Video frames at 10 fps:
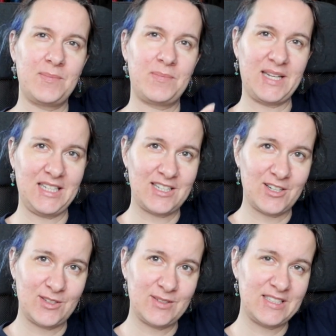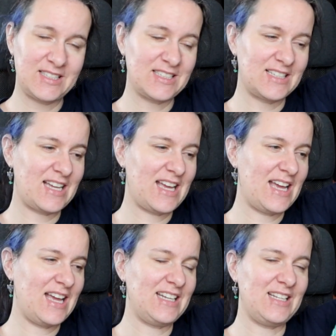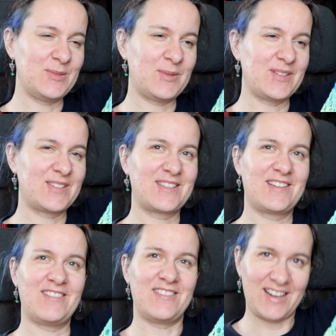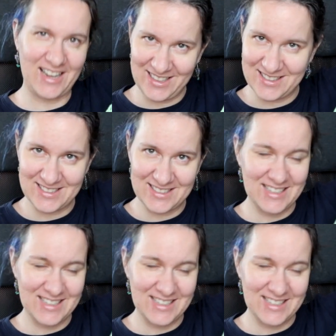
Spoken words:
petticoat and it was great.